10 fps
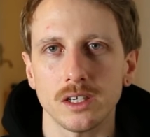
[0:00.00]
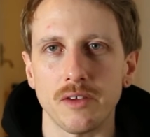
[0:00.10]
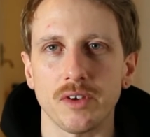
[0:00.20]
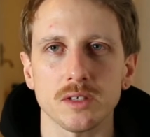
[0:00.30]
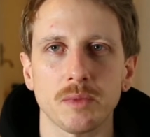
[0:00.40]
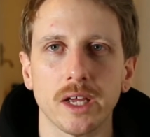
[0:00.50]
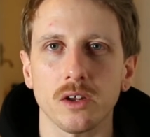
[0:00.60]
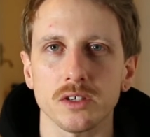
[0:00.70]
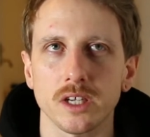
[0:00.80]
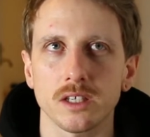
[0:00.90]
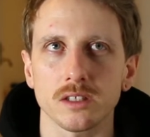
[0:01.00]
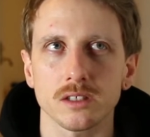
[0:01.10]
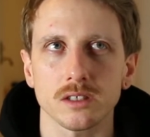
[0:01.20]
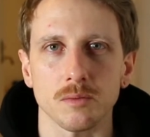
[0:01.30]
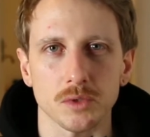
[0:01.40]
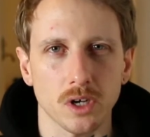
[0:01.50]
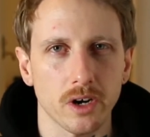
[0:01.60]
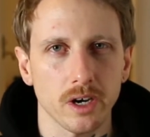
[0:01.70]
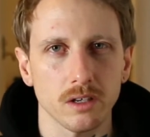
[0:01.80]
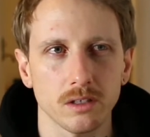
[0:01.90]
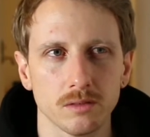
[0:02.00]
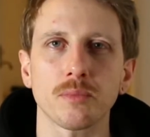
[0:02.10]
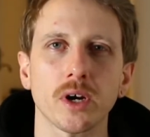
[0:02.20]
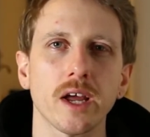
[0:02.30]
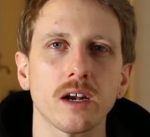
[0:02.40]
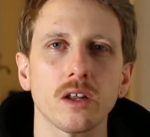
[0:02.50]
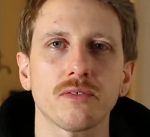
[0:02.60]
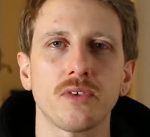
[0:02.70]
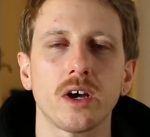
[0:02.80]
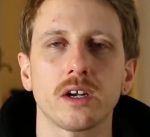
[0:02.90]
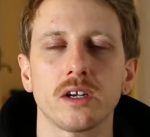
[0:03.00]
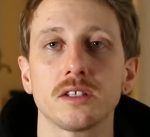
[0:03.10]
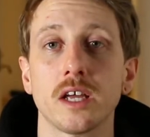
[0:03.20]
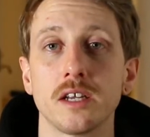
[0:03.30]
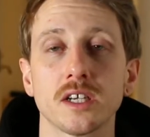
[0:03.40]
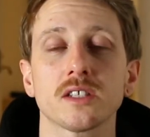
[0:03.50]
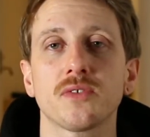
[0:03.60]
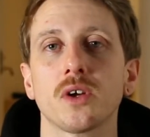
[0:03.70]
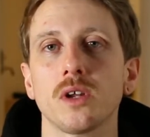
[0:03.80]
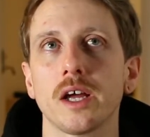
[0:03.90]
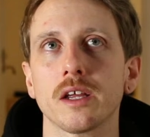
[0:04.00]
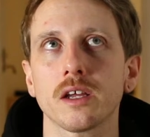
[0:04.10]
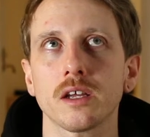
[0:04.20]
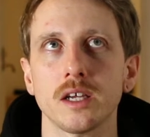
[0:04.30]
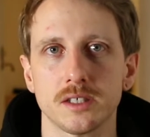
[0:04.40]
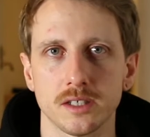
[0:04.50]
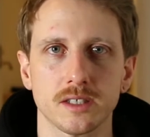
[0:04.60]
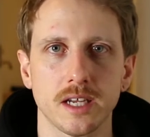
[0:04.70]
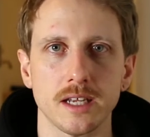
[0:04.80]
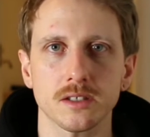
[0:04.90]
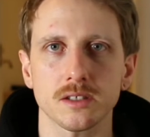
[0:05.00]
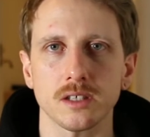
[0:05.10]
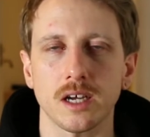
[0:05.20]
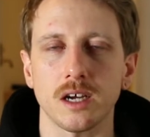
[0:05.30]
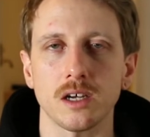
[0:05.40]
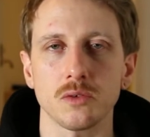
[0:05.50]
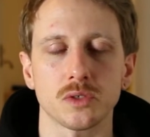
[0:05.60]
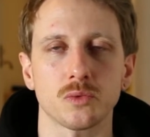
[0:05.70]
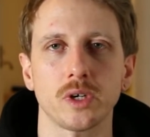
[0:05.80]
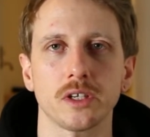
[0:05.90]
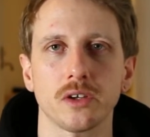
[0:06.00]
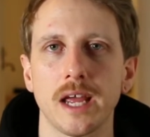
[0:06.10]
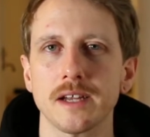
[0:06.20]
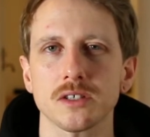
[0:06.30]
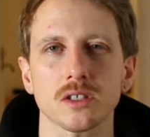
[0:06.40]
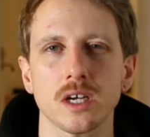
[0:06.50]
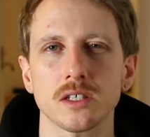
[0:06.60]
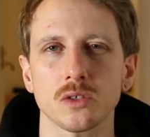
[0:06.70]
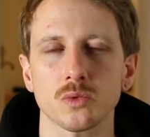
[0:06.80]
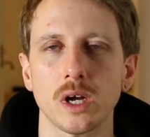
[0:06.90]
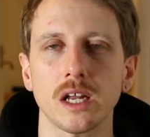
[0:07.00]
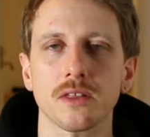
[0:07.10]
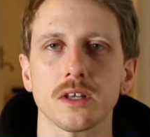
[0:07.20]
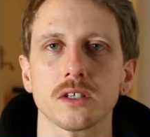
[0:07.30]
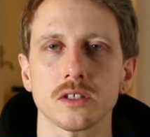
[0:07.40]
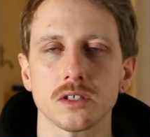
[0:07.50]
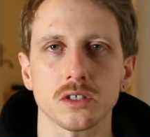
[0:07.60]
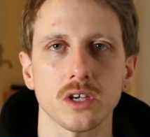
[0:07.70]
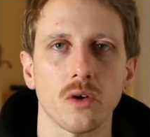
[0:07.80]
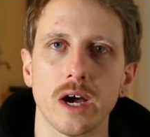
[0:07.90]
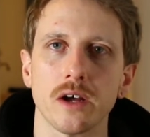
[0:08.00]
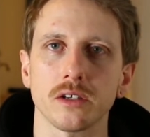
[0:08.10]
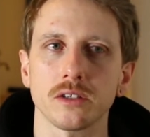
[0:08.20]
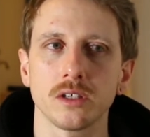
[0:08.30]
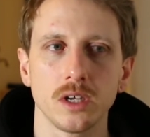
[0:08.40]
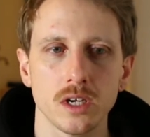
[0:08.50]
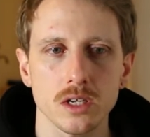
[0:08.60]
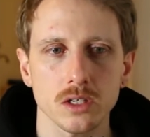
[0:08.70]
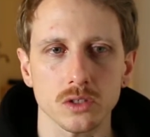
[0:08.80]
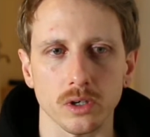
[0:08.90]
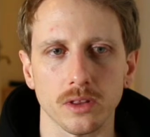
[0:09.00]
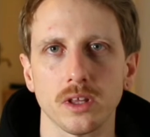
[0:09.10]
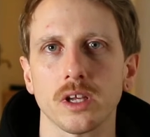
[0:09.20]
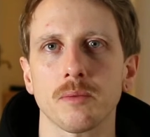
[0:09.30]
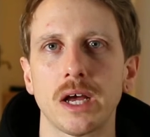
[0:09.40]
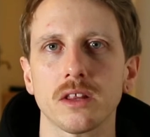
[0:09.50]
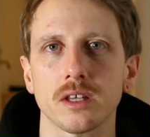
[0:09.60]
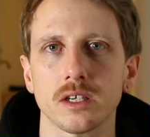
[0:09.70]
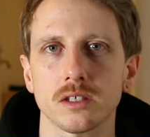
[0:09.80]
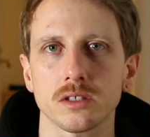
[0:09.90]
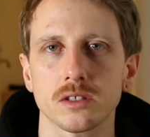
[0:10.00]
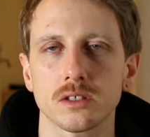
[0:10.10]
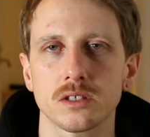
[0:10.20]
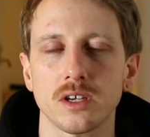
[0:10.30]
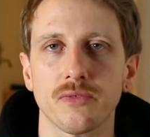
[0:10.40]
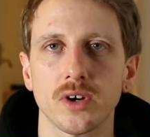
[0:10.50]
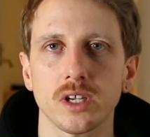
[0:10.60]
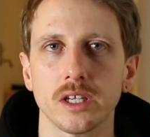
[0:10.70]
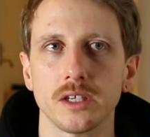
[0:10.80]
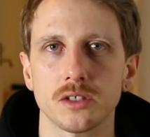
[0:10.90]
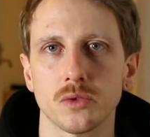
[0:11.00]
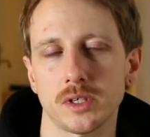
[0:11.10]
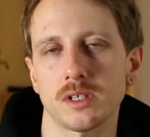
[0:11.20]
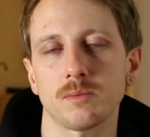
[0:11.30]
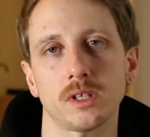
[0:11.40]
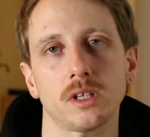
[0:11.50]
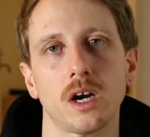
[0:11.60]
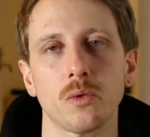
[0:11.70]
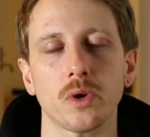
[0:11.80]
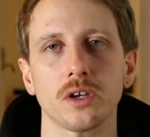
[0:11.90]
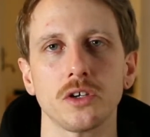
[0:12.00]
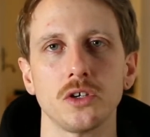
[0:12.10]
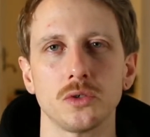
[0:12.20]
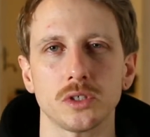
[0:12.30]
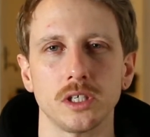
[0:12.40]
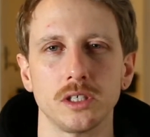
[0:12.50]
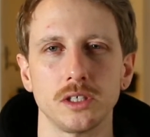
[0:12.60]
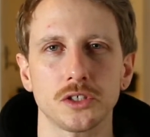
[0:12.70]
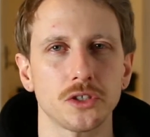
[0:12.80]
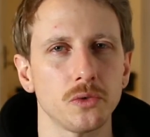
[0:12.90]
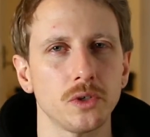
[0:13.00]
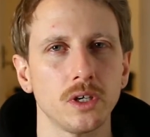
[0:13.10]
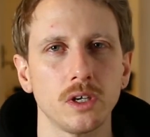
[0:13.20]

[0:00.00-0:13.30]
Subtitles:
If it doesn't make a lot of sense, I'm sorry, but I had a lot of fun, and it does feel like a success. It was really good exercise as well, I think, to just go out and sort of think about things differently, doing something that I wouldn't usually shoot.